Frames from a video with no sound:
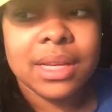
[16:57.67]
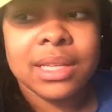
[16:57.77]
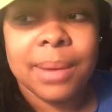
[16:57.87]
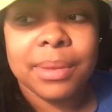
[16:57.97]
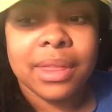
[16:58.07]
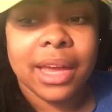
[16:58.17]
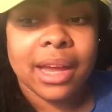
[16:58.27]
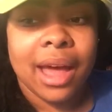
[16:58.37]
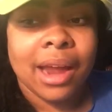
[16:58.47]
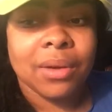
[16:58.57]
type of
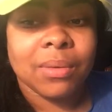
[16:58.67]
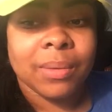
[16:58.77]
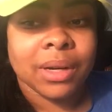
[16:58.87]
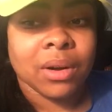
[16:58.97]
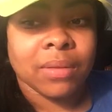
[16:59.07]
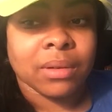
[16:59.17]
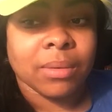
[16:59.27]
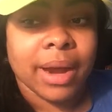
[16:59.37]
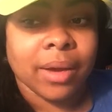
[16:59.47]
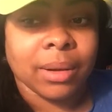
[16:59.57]
thing. I don't want to
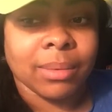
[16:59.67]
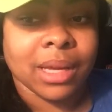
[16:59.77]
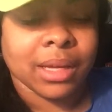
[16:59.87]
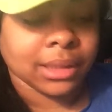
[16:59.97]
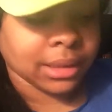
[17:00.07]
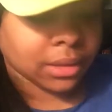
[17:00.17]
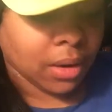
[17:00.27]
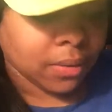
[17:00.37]
overcrowd it because it's